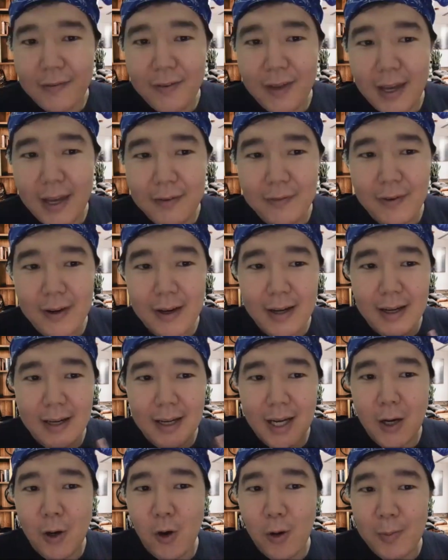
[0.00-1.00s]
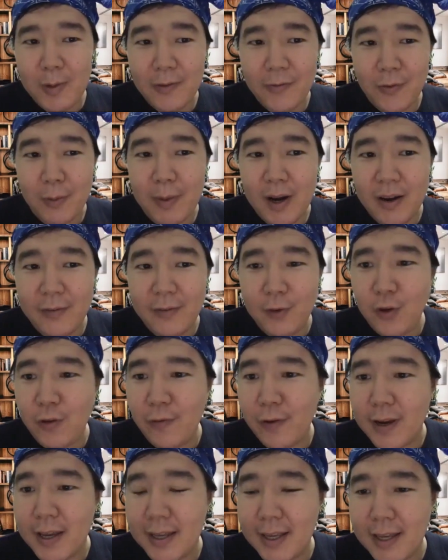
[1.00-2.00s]
have a comment from our
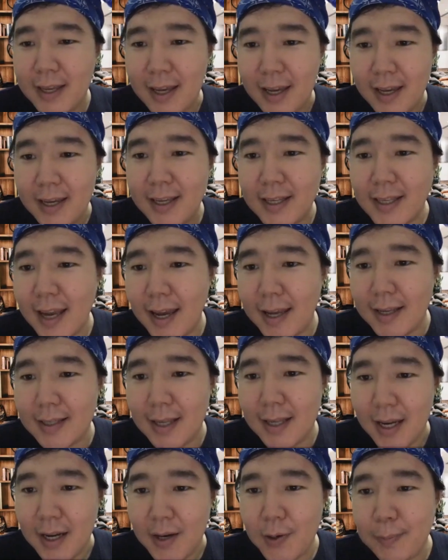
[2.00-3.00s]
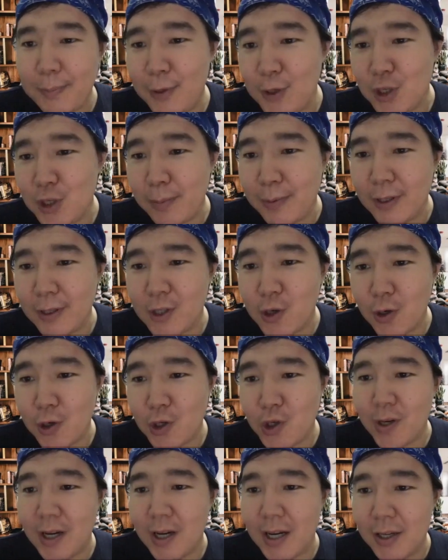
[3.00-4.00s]
viewer. He says, reputable
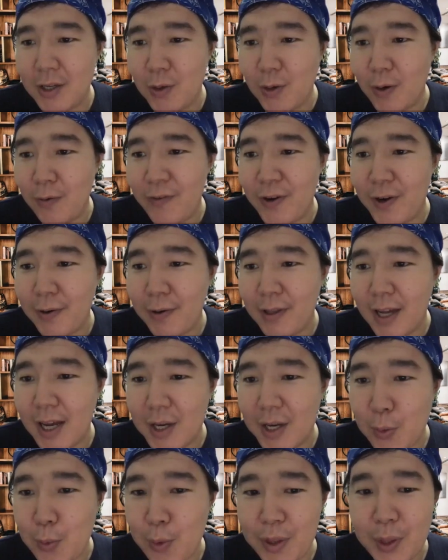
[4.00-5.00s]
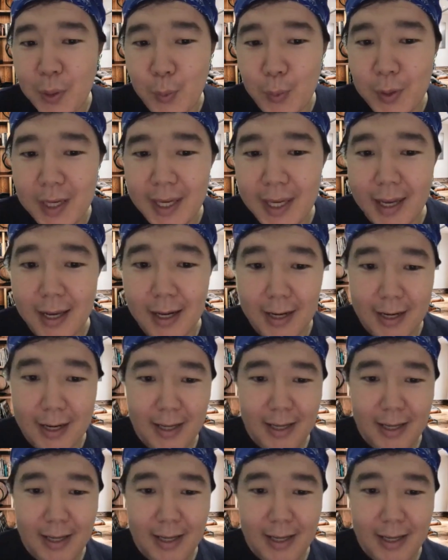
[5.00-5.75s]
Joshua, you are very lucky with the weekend.